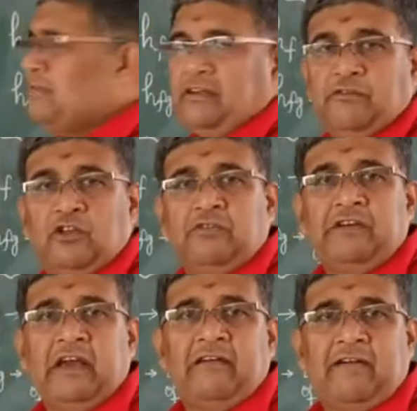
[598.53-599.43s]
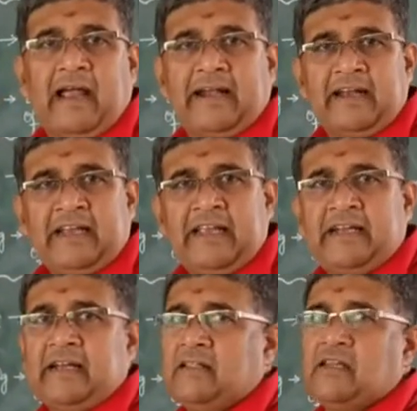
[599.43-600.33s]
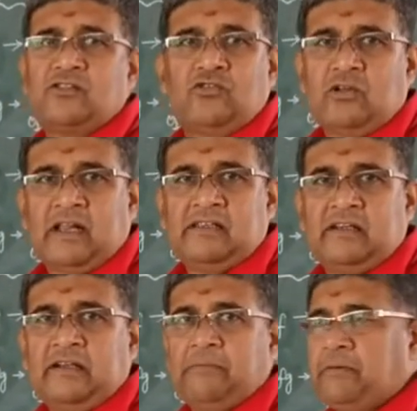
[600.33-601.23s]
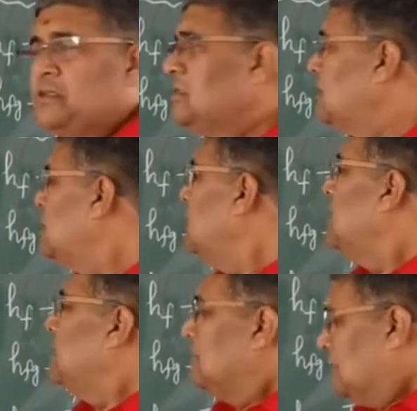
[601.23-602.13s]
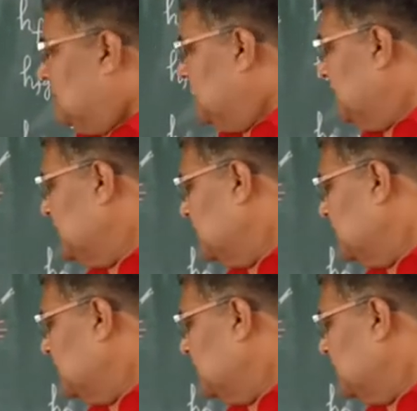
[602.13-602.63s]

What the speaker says: even though we have added heat and there is no rise in temperature, it